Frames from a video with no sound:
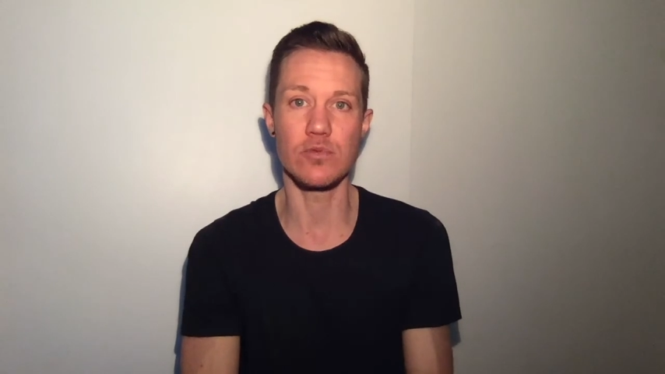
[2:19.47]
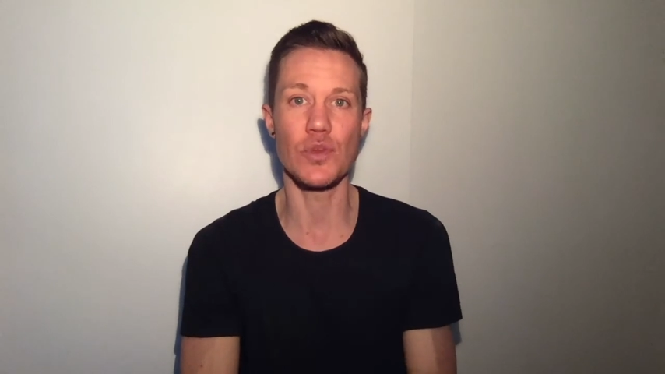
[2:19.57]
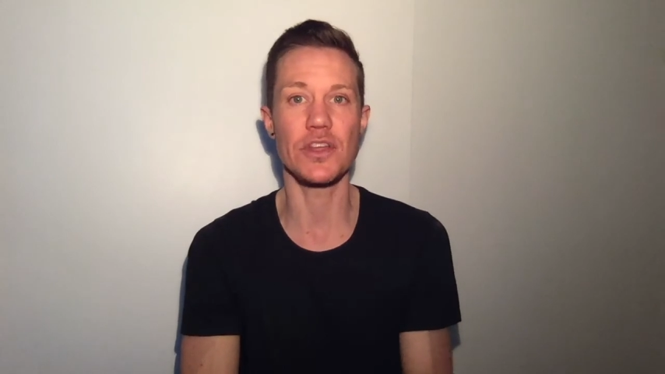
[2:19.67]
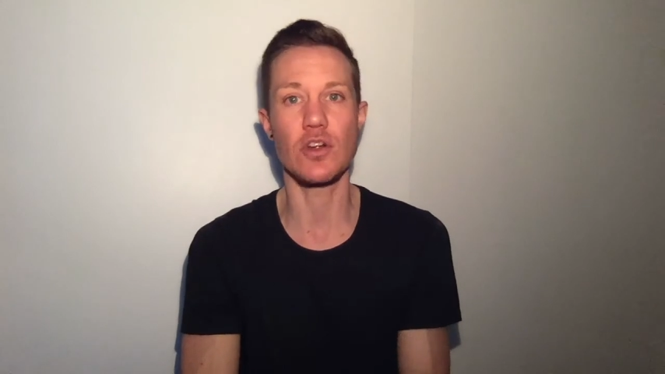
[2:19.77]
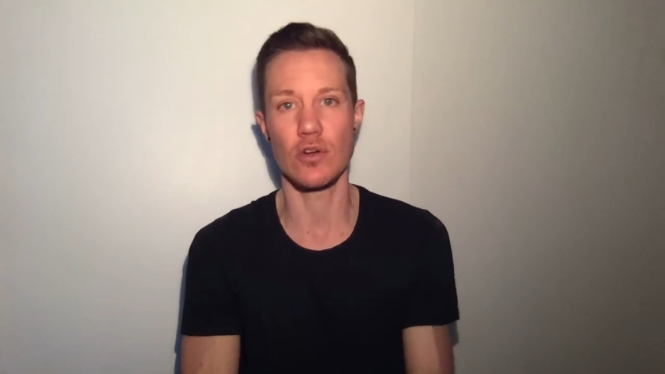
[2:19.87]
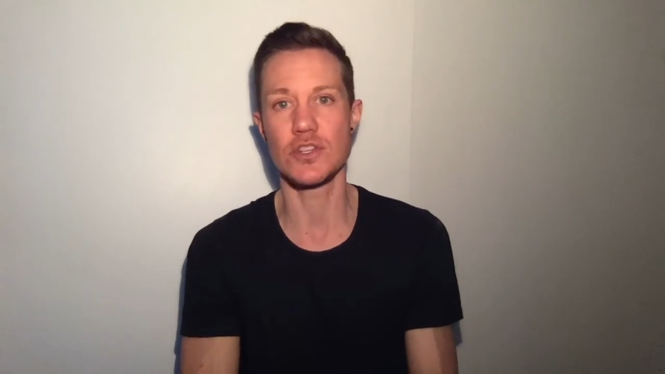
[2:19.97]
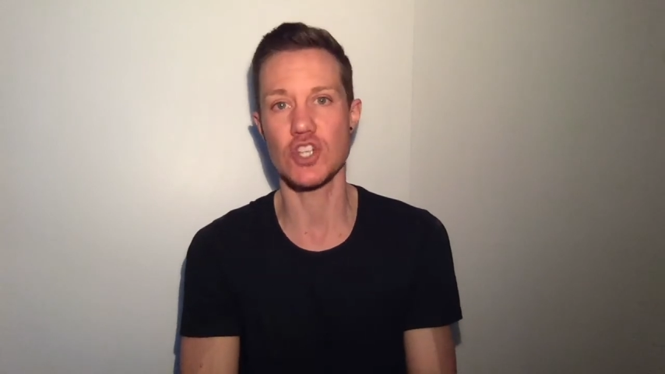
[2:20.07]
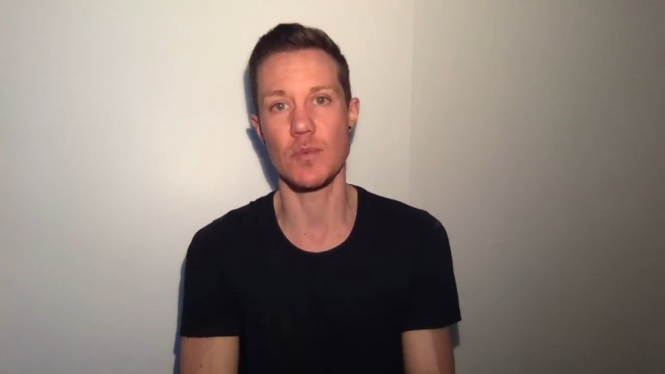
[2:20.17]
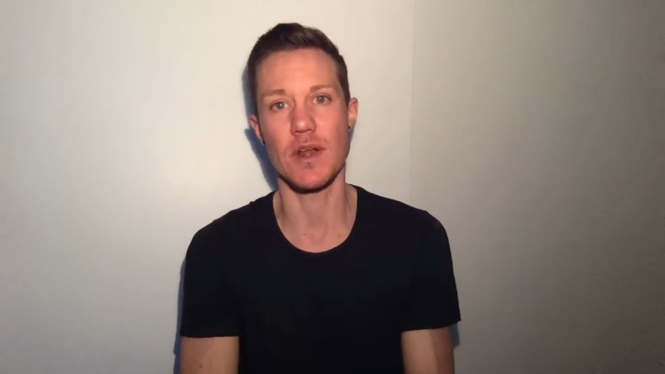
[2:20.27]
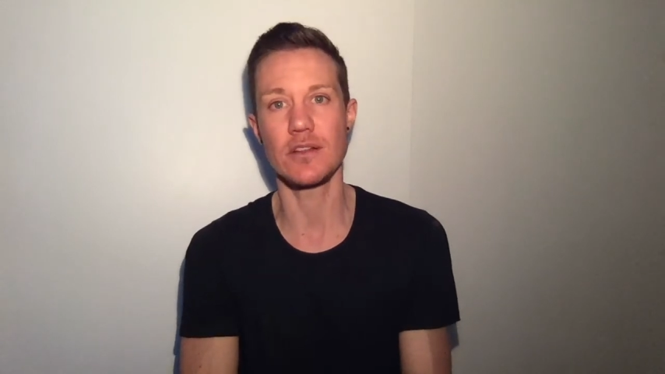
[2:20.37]
what the current
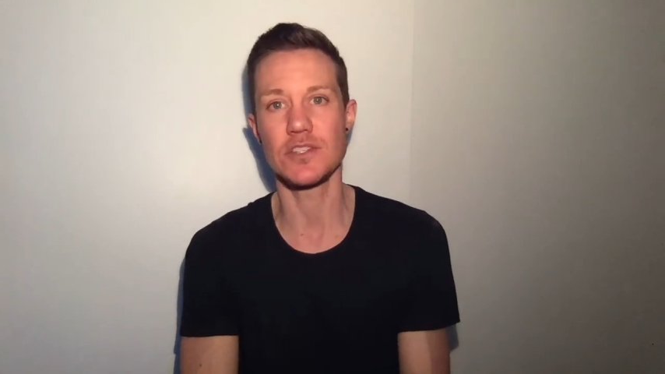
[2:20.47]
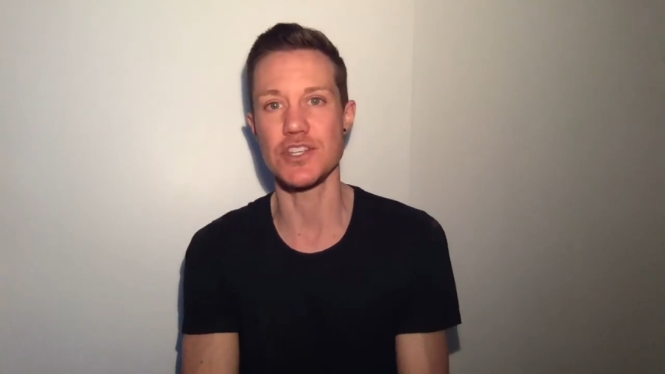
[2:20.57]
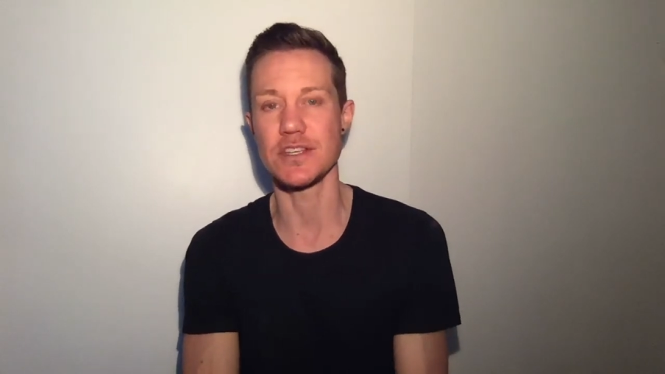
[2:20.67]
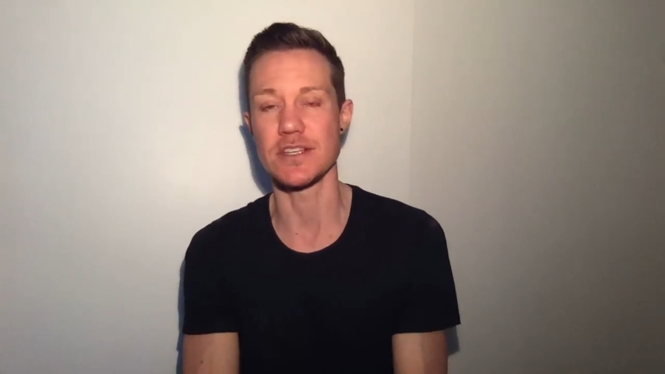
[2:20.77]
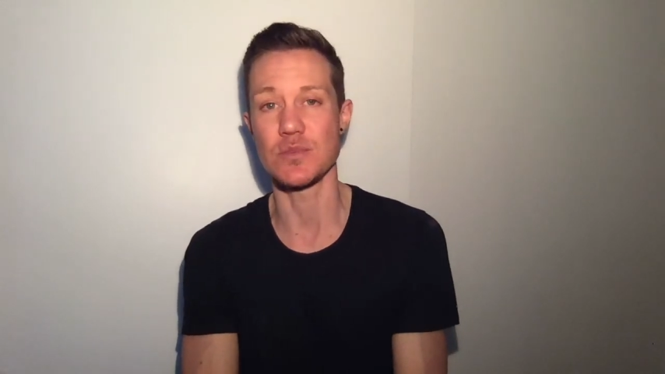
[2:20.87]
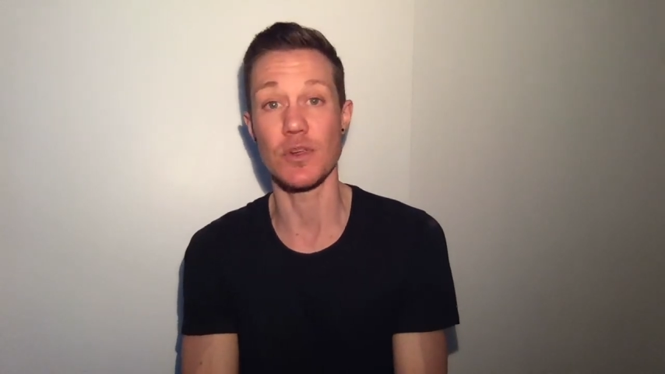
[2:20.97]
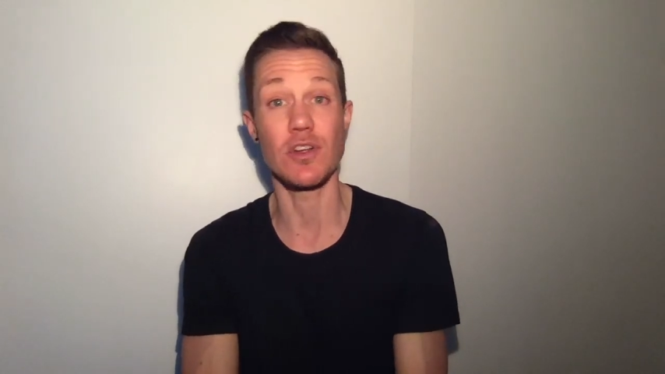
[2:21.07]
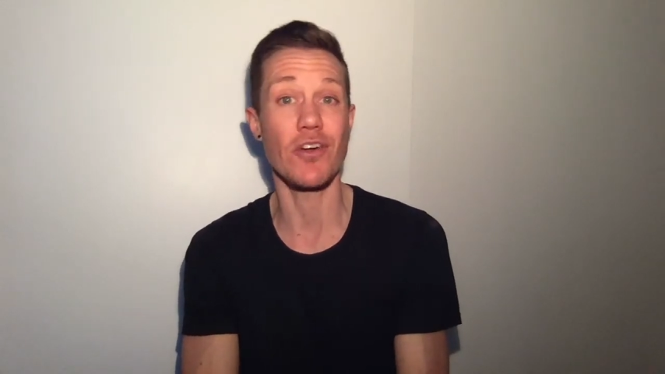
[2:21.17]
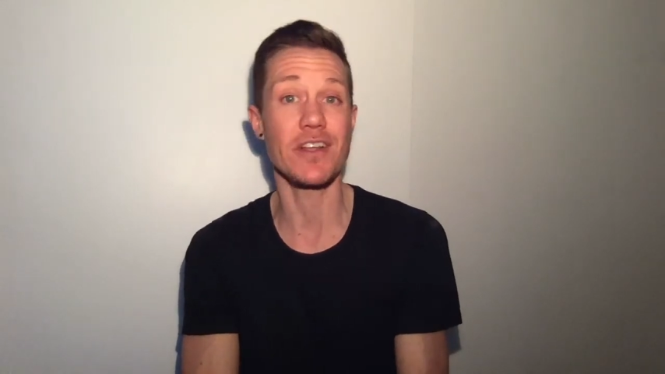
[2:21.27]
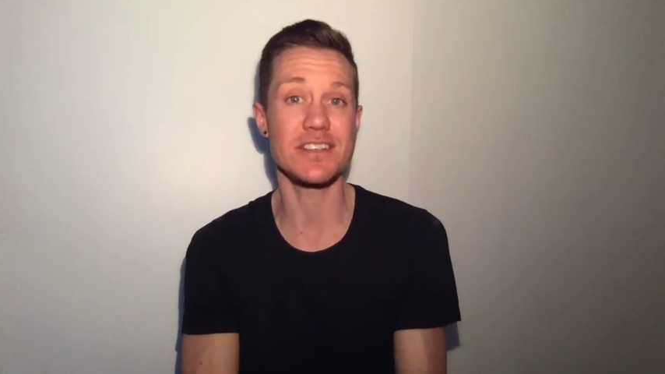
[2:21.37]
terminology is
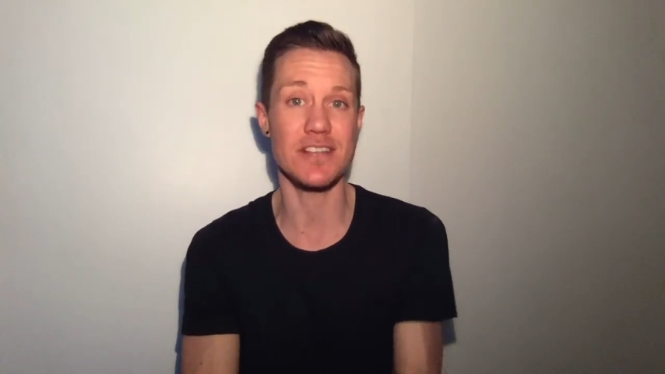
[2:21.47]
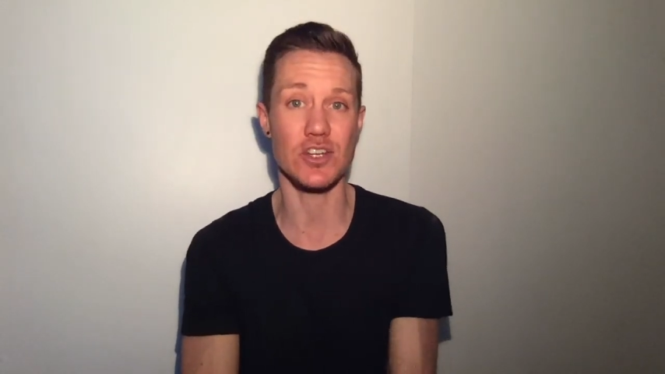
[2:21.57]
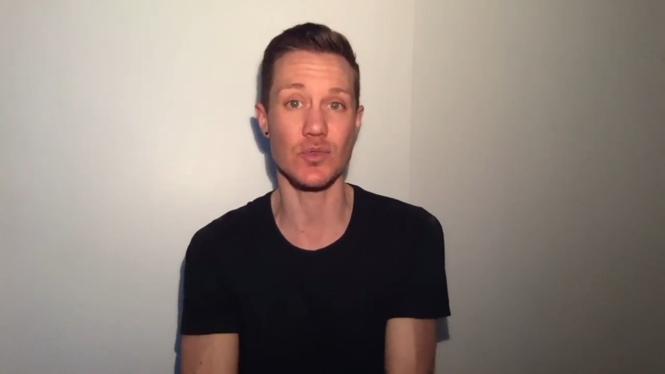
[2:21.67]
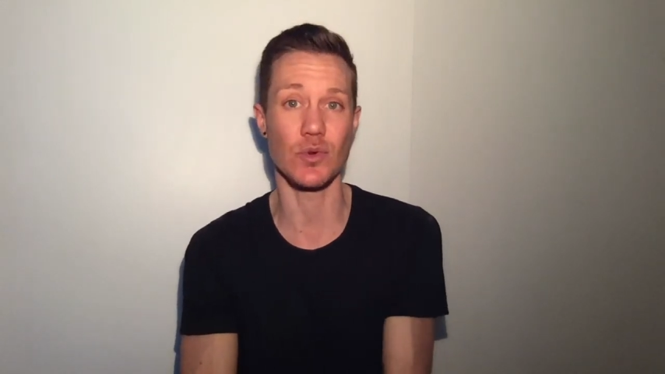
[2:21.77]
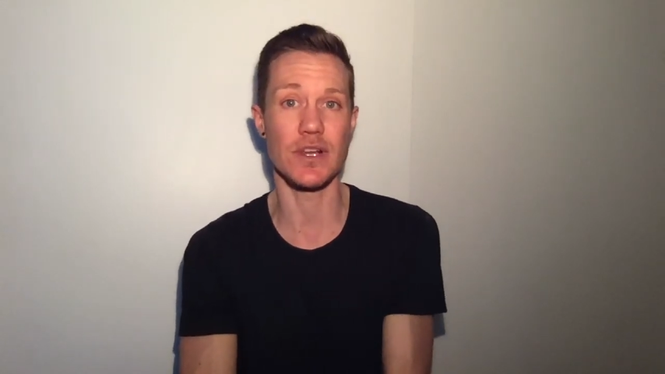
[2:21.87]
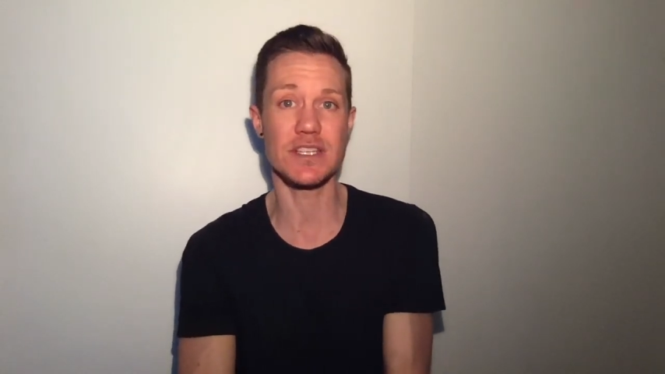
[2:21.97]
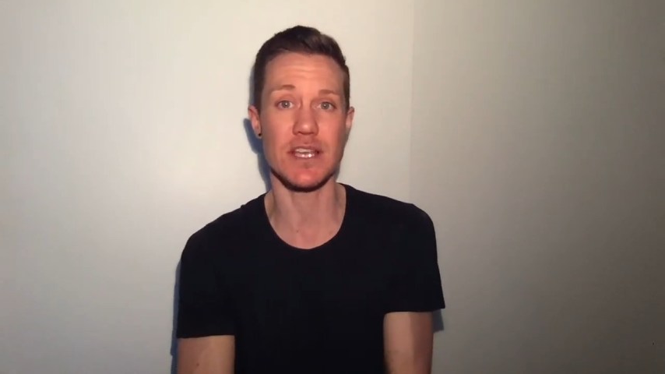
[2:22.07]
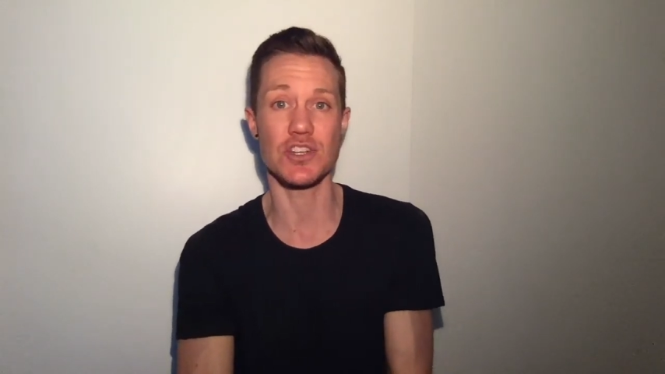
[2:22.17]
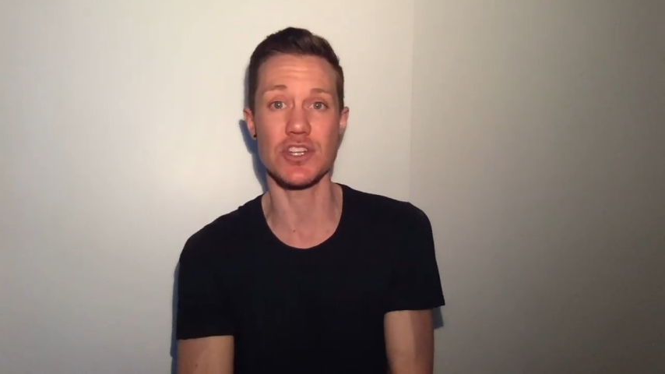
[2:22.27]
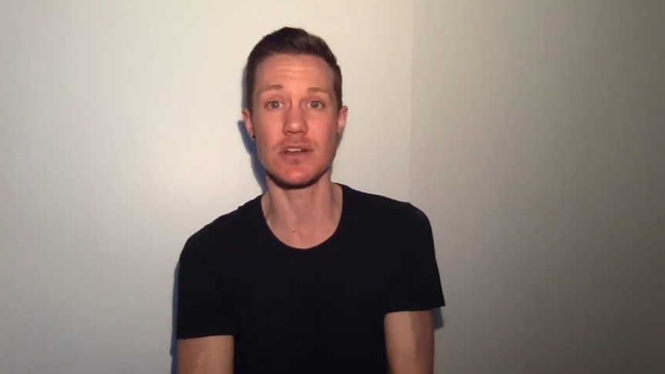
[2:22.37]
regarding sexual
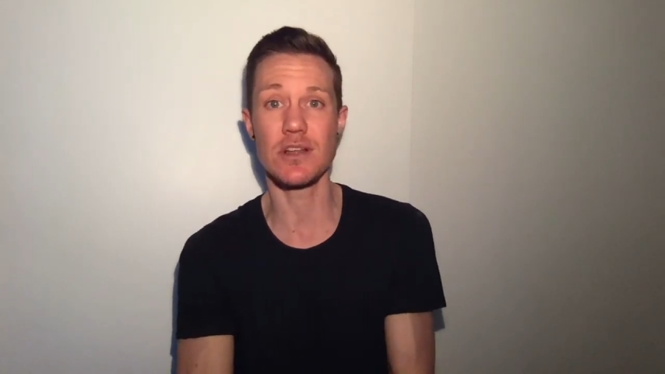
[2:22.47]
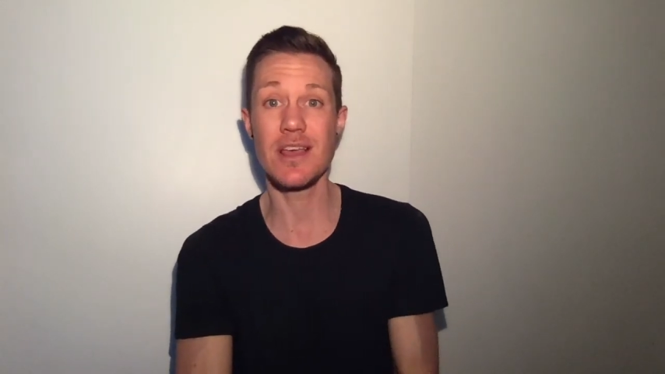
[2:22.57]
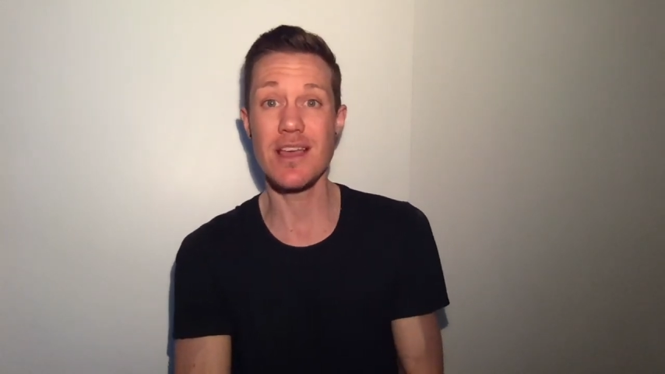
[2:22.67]
orientation